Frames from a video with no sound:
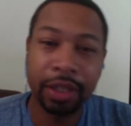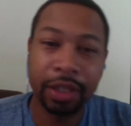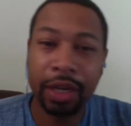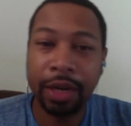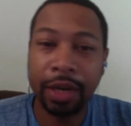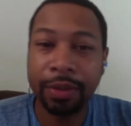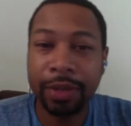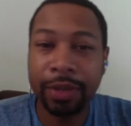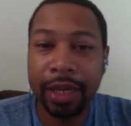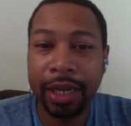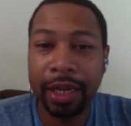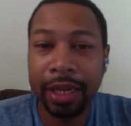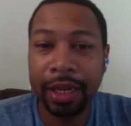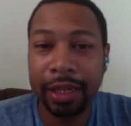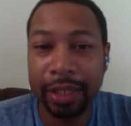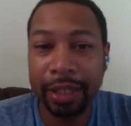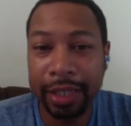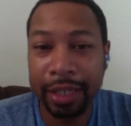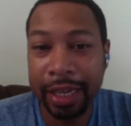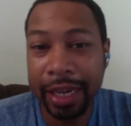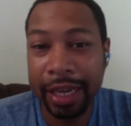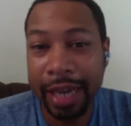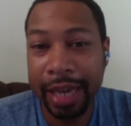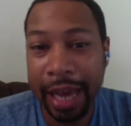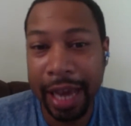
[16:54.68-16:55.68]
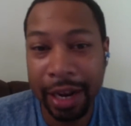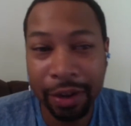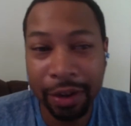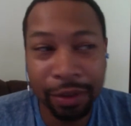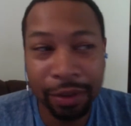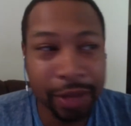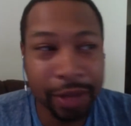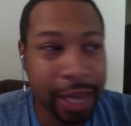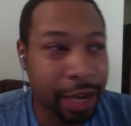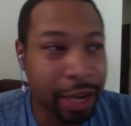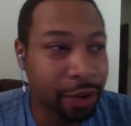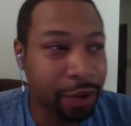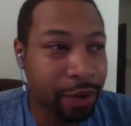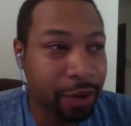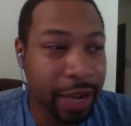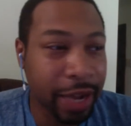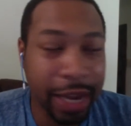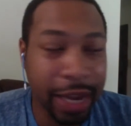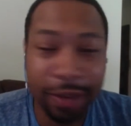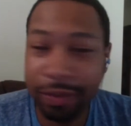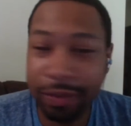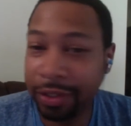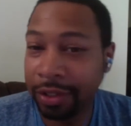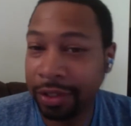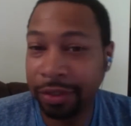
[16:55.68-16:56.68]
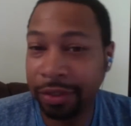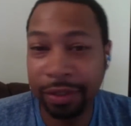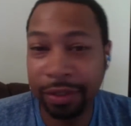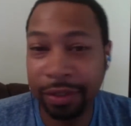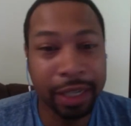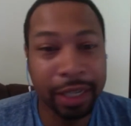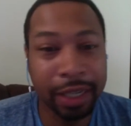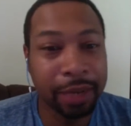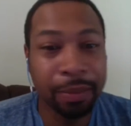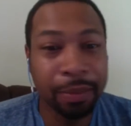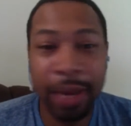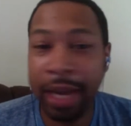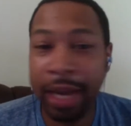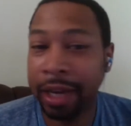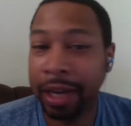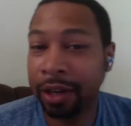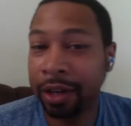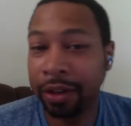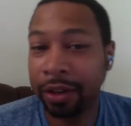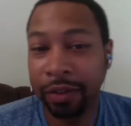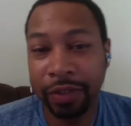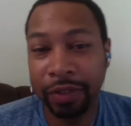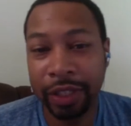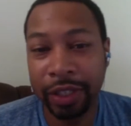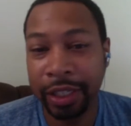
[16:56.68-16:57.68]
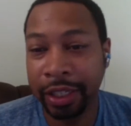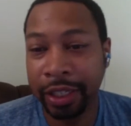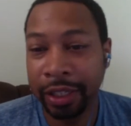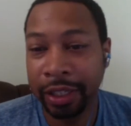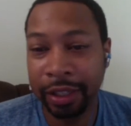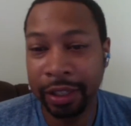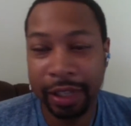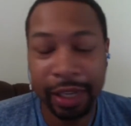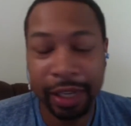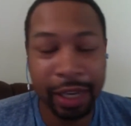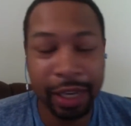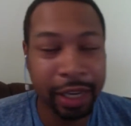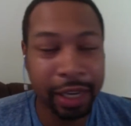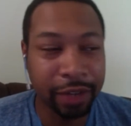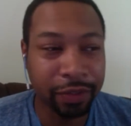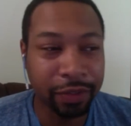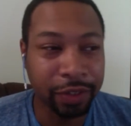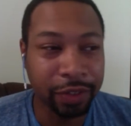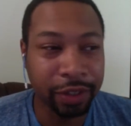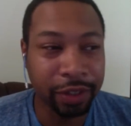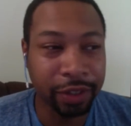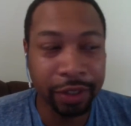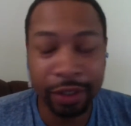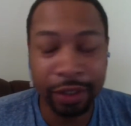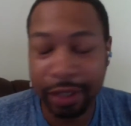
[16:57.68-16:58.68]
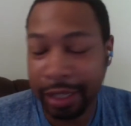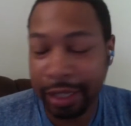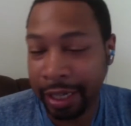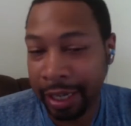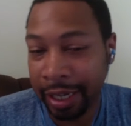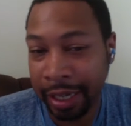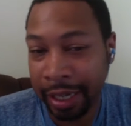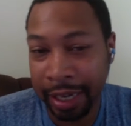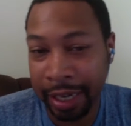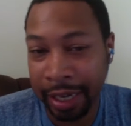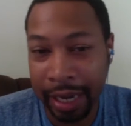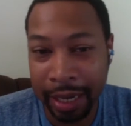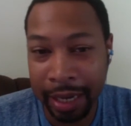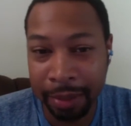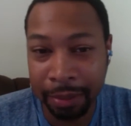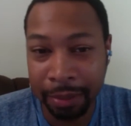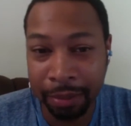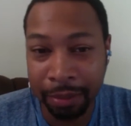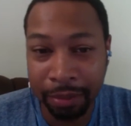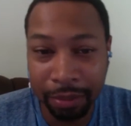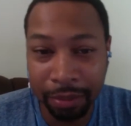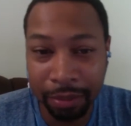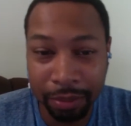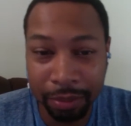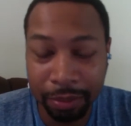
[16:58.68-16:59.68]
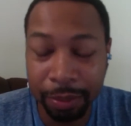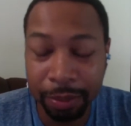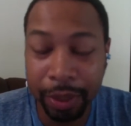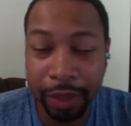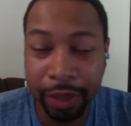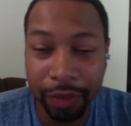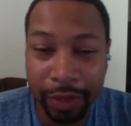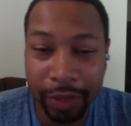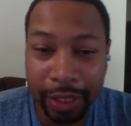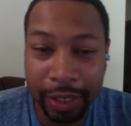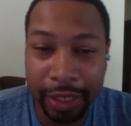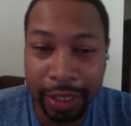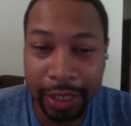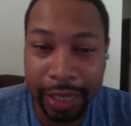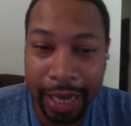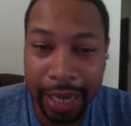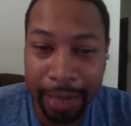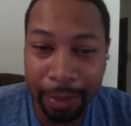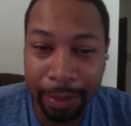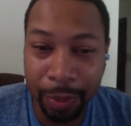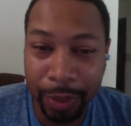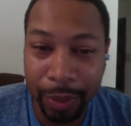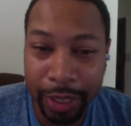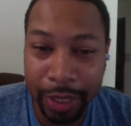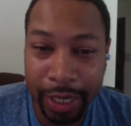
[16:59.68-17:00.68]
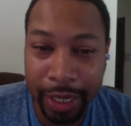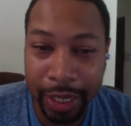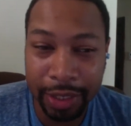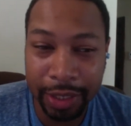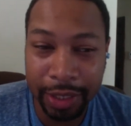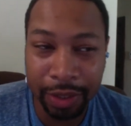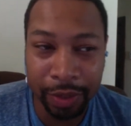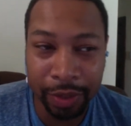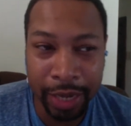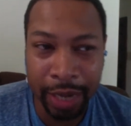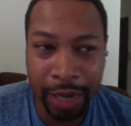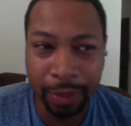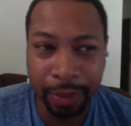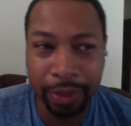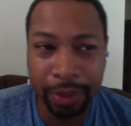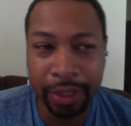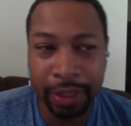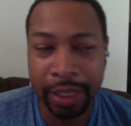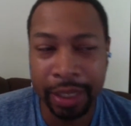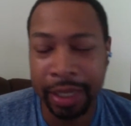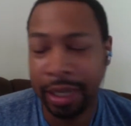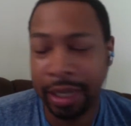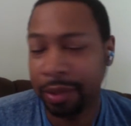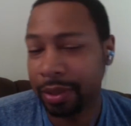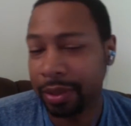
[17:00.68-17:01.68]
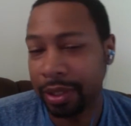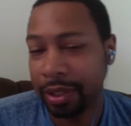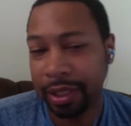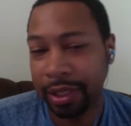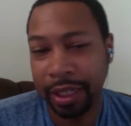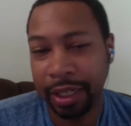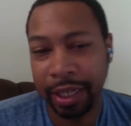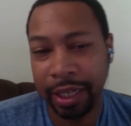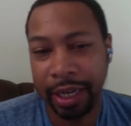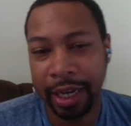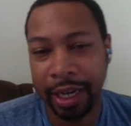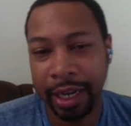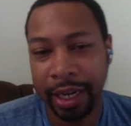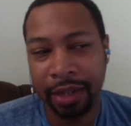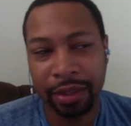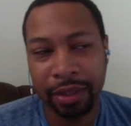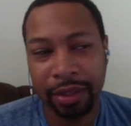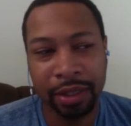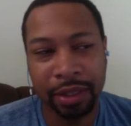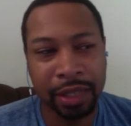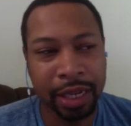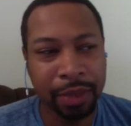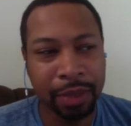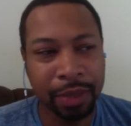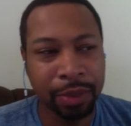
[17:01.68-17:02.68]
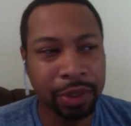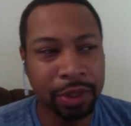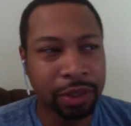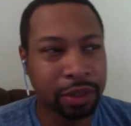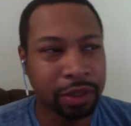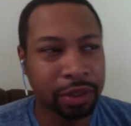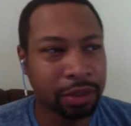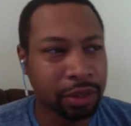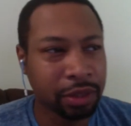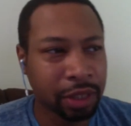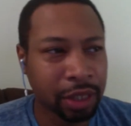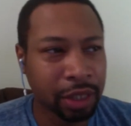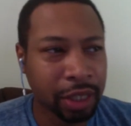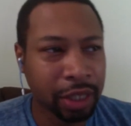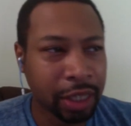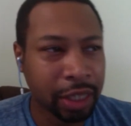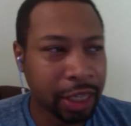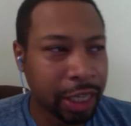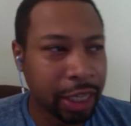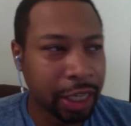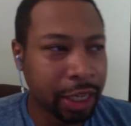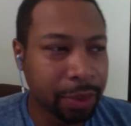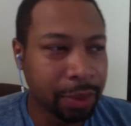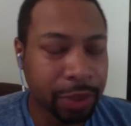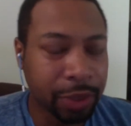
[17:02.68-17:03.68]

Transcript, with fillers: was like, yeah, I don't, I don't have to come back over here ever, and I'm perfectly happy with that. So that was, yeah, that was the second house, and that was, it was